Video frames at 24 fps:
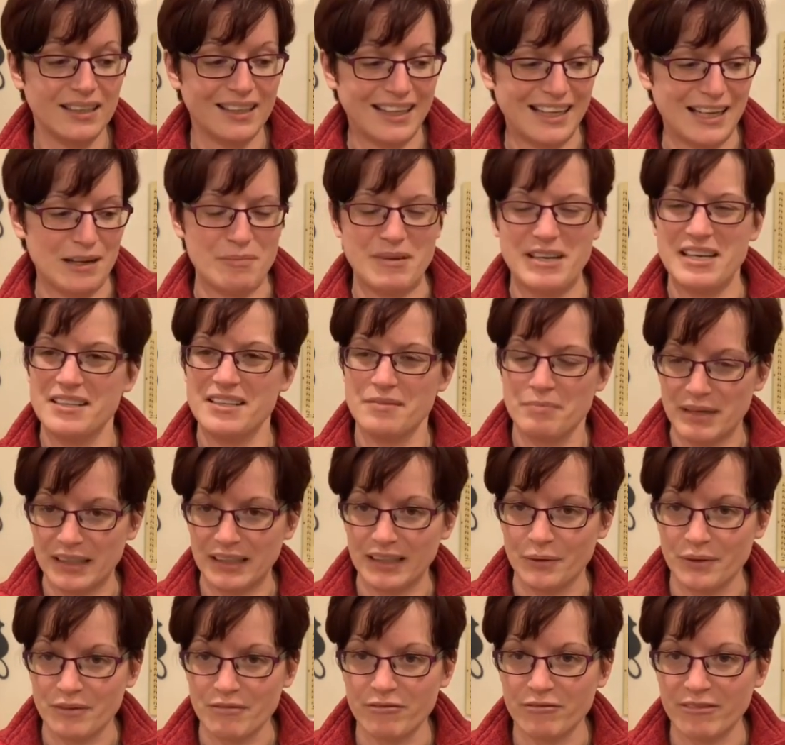And it's a bit
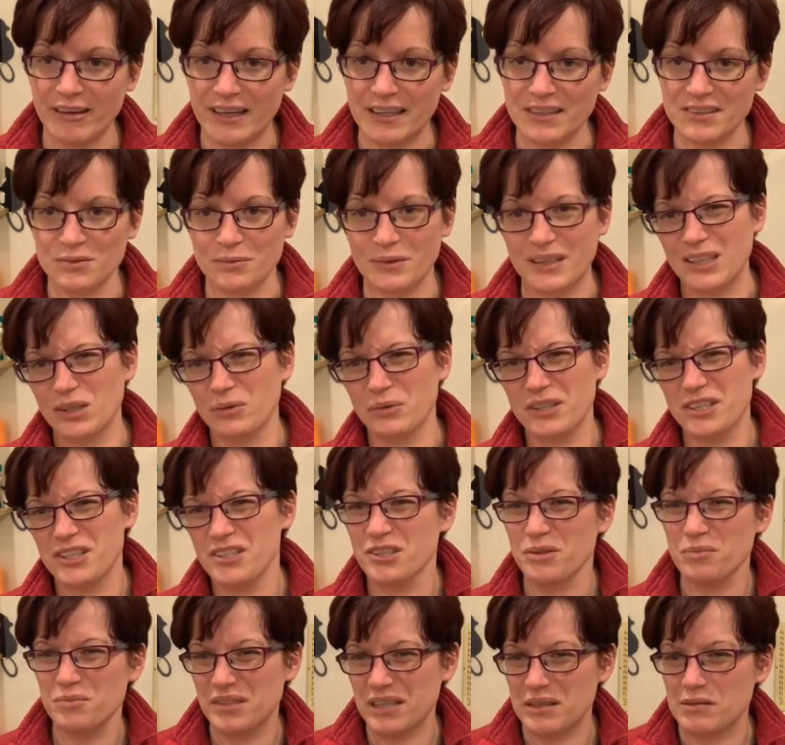low in fat as well, which you
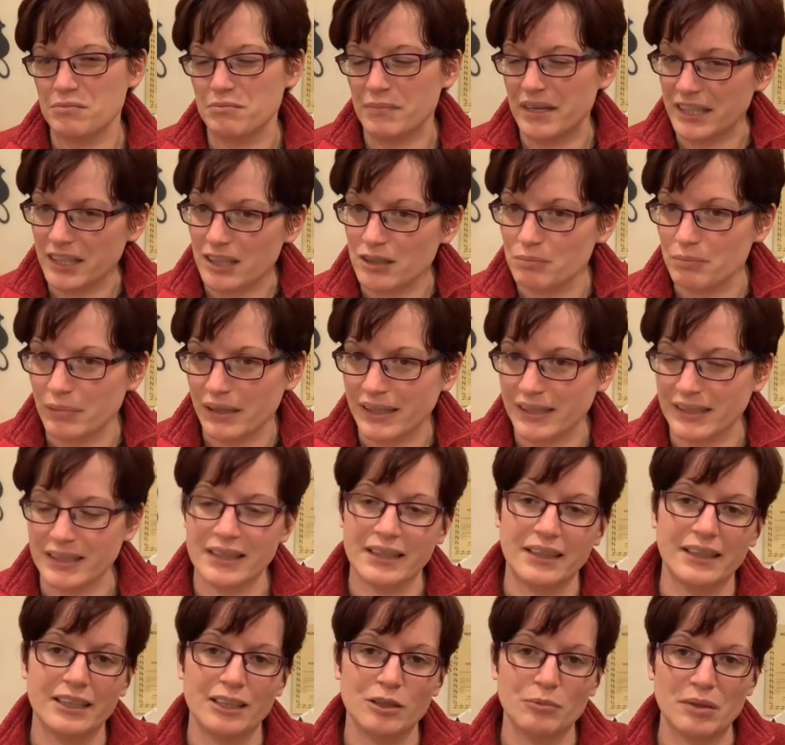sometimes make up by adding
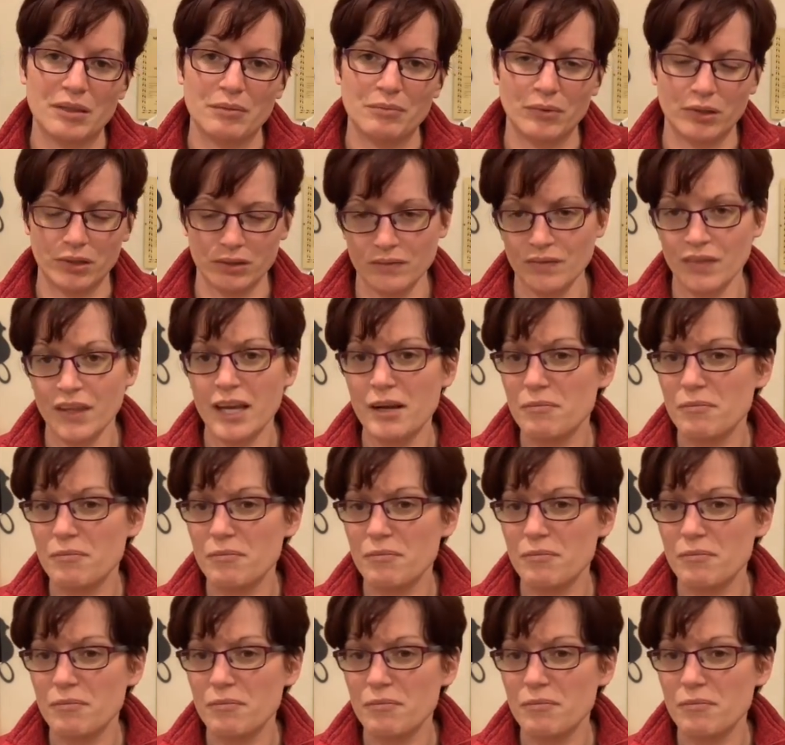a little bit more.